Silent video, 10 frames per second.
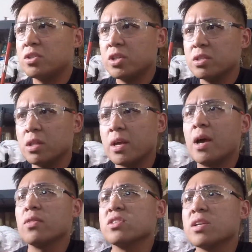chiseling
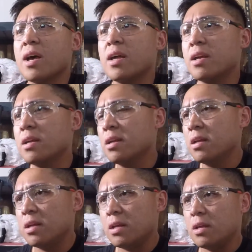out the side,
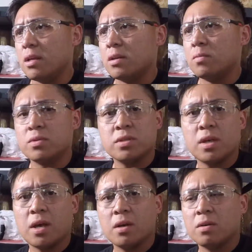and we'll see
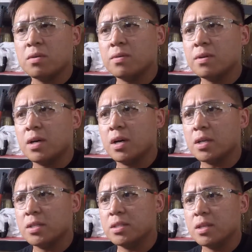how
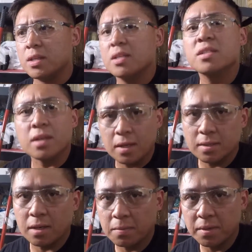easy this side's
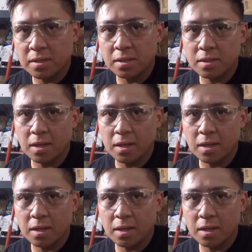going to be since